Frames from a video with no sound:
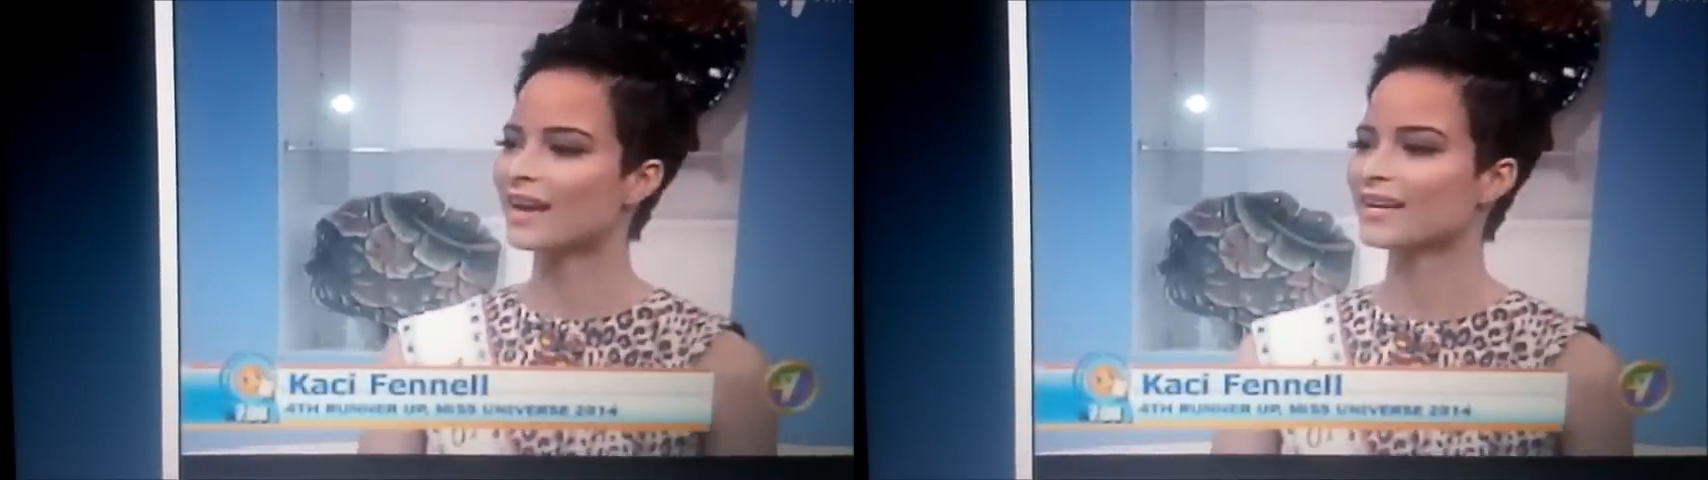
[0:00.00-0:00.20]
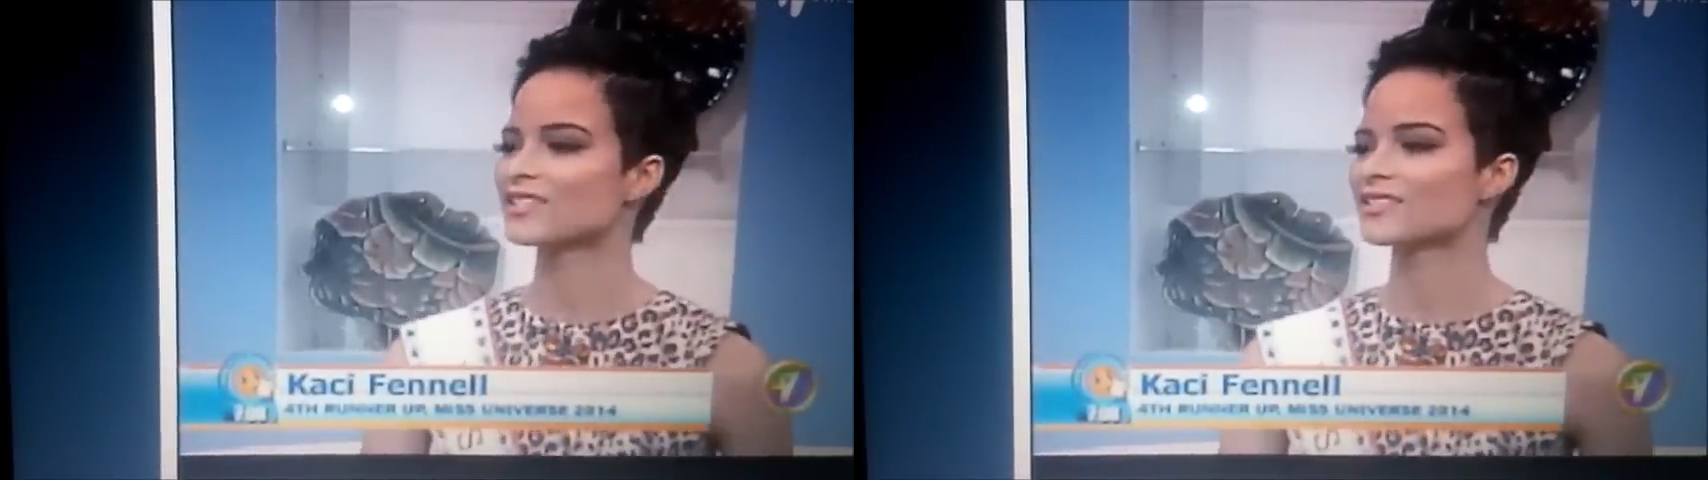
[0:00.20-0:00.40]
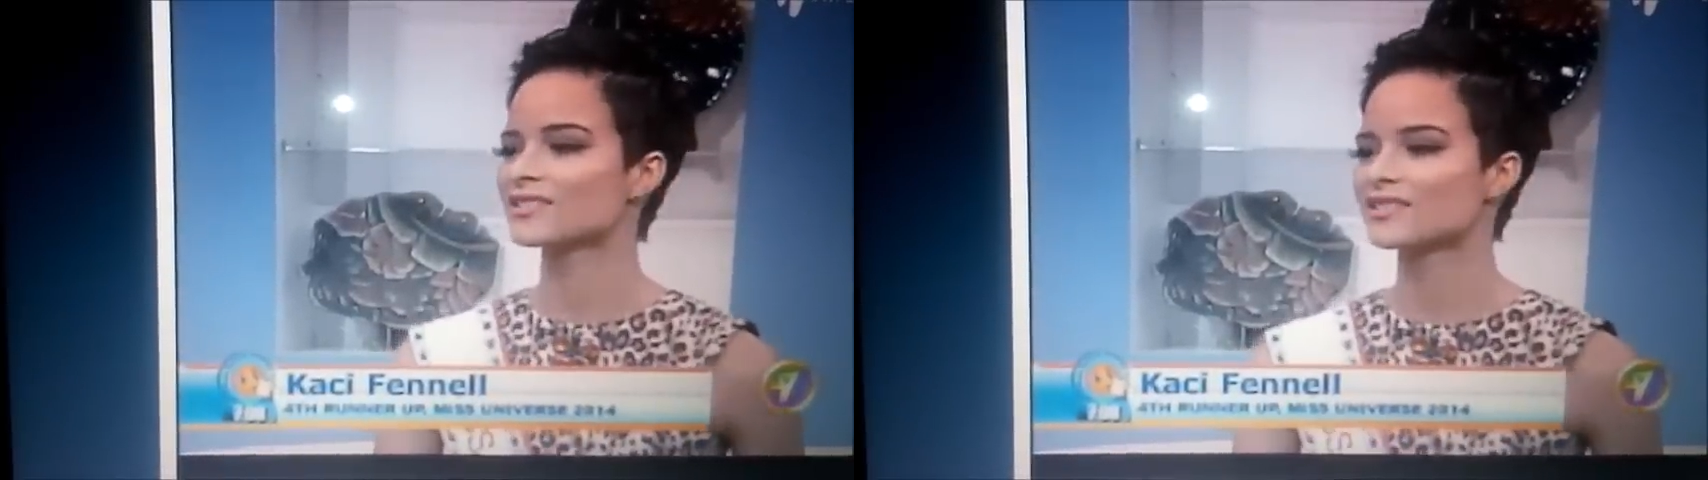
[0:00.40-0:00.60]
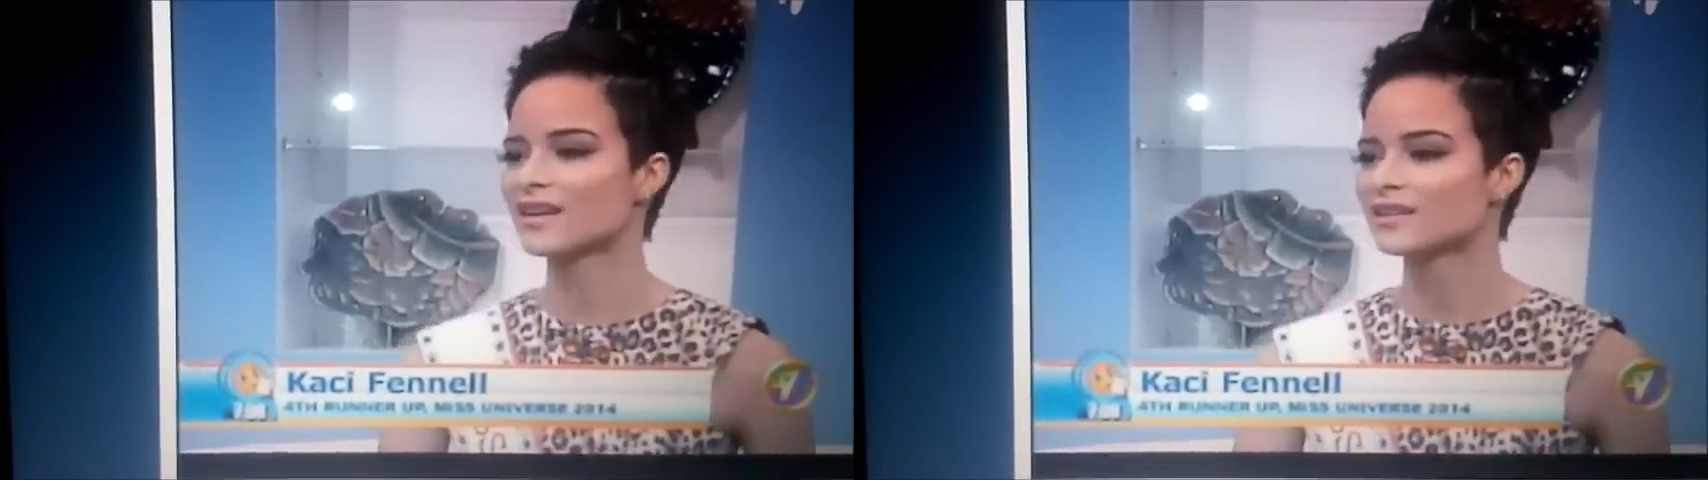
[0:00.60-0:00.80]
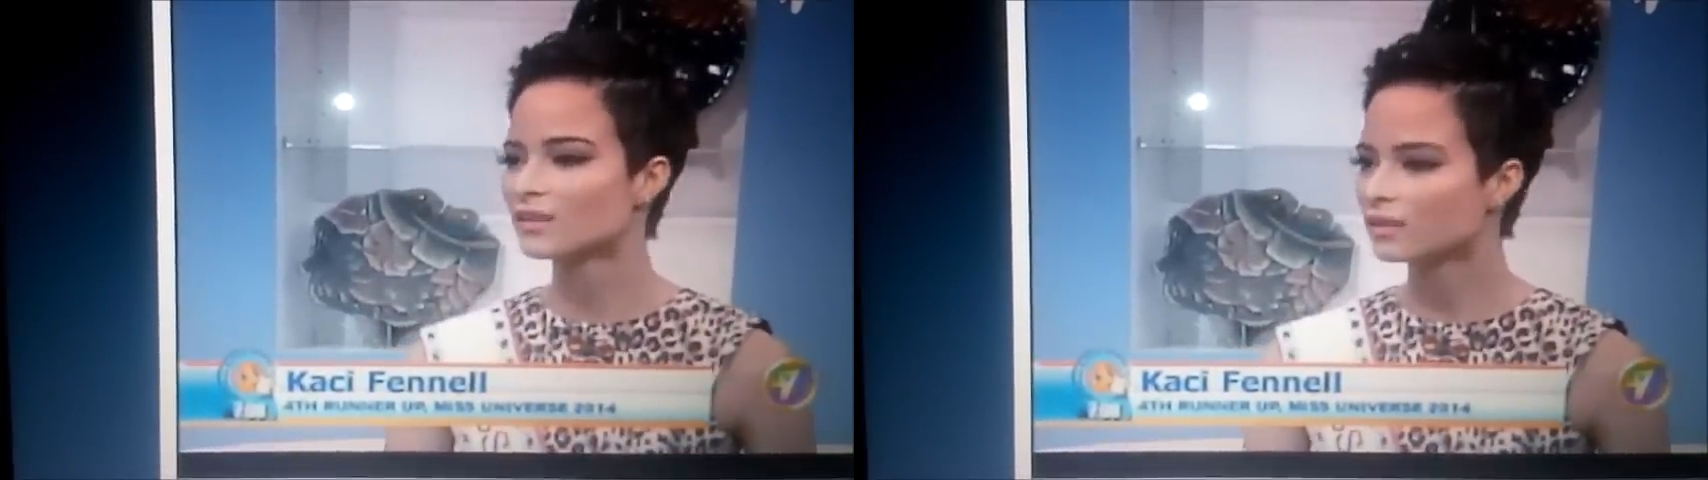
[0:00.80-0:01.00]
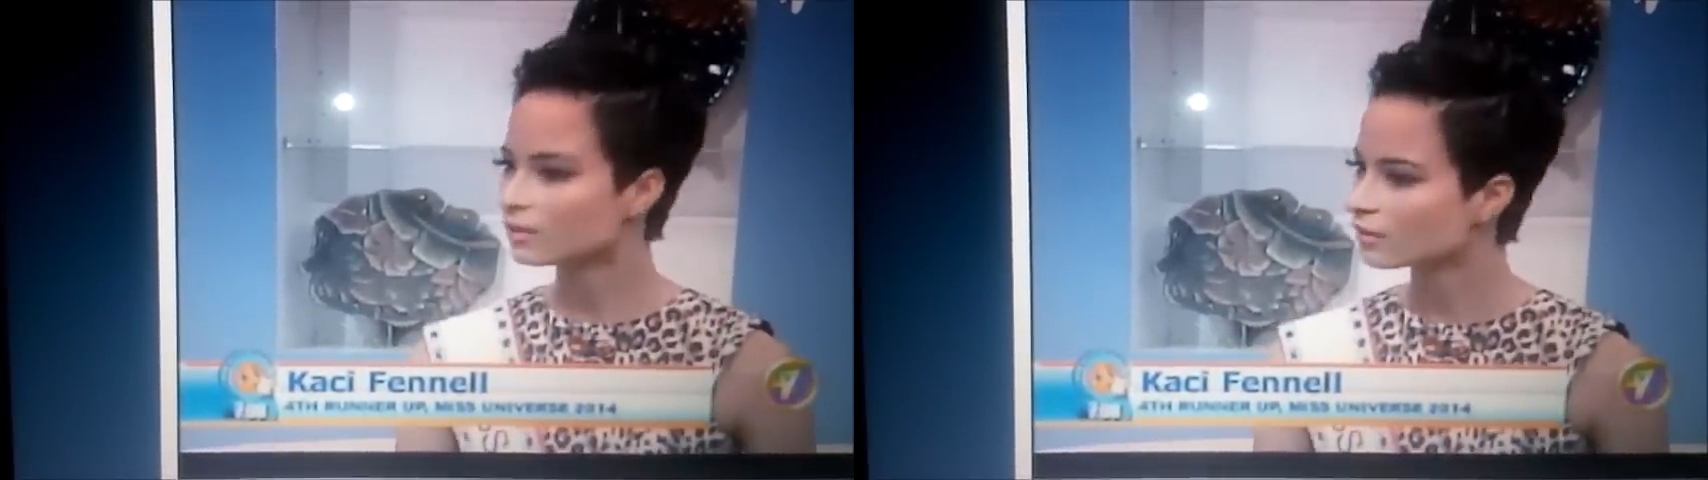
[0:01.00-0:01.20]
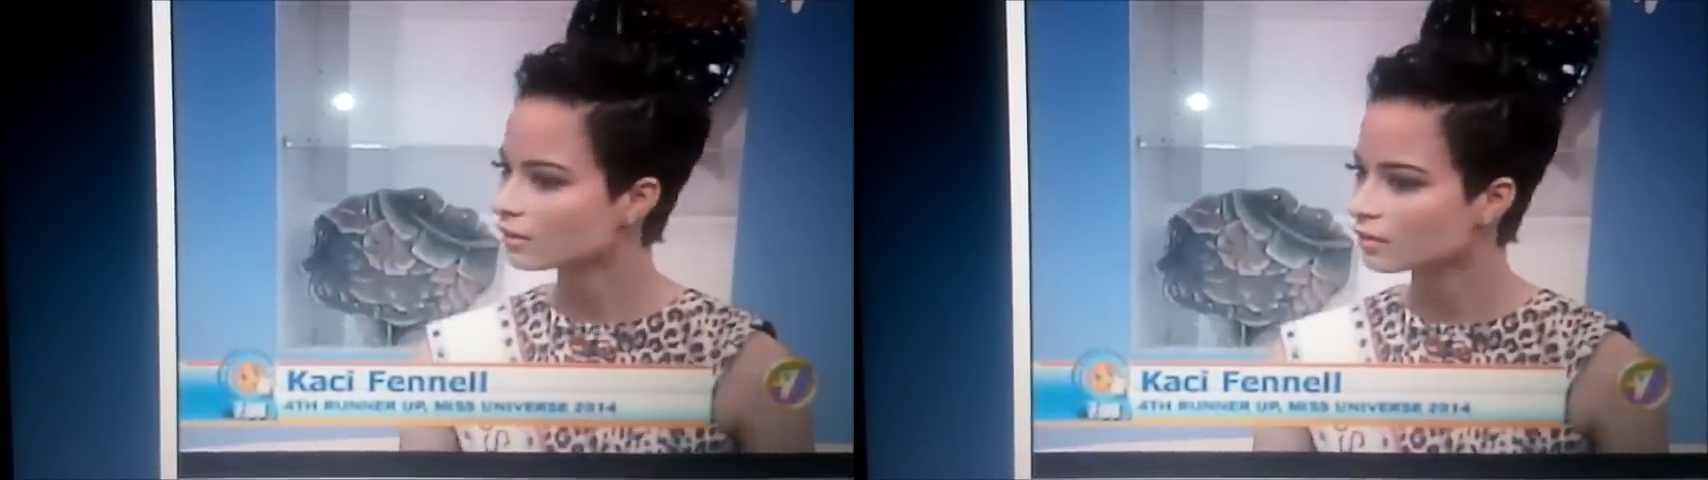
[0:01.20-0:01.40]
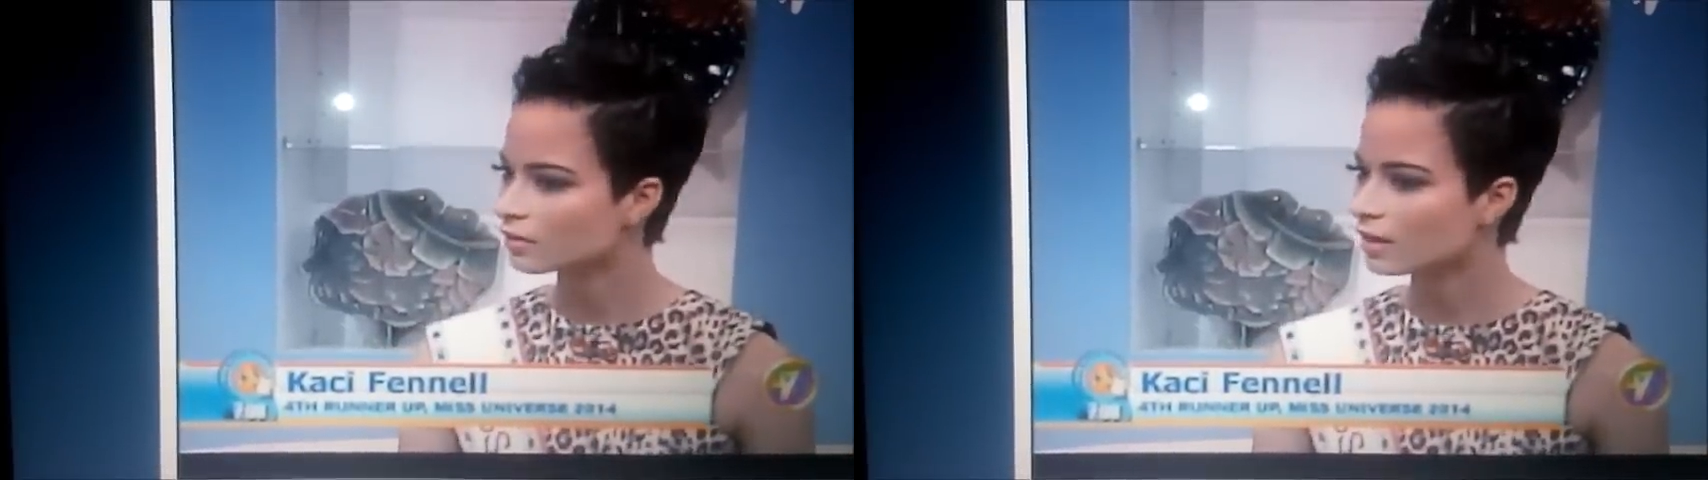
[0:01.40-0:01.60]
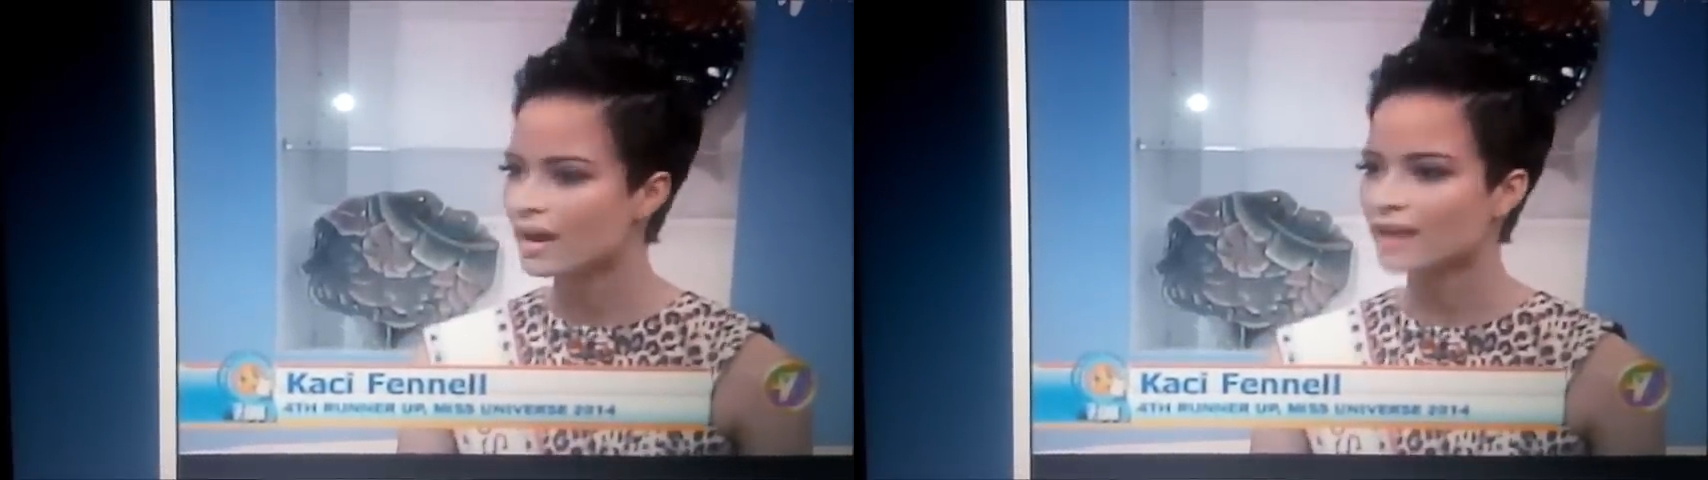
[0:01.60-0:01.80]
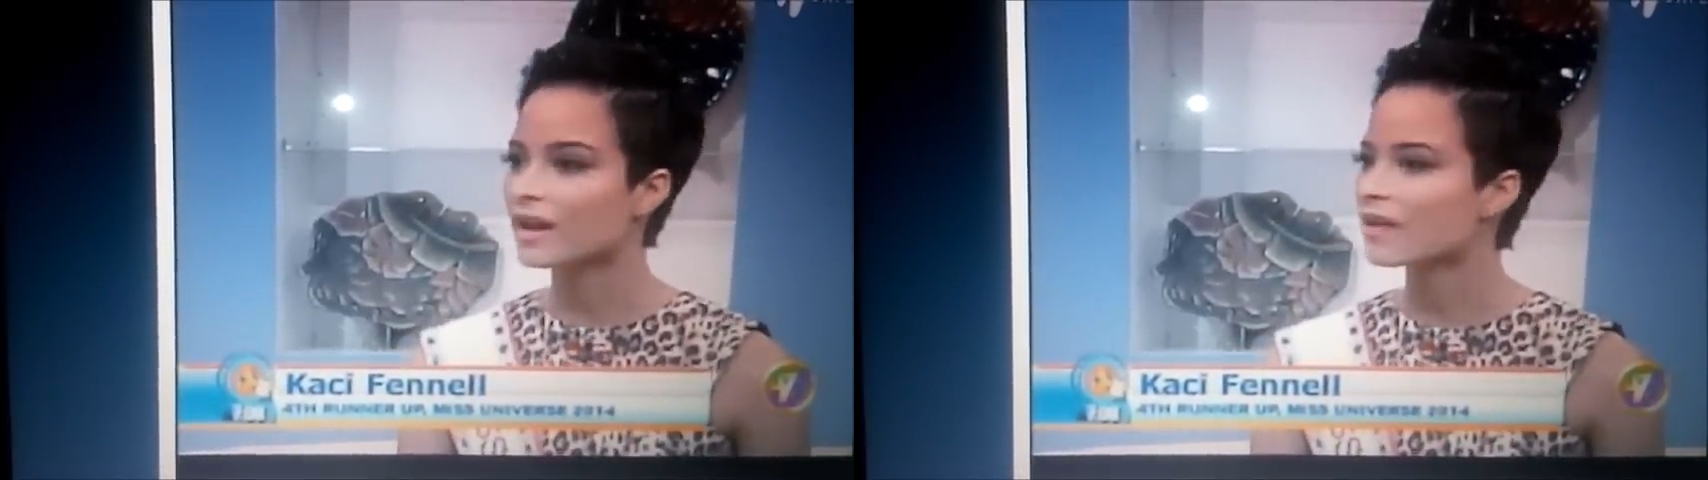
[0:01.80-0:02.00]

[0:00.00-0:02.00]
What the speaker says: And they just started. At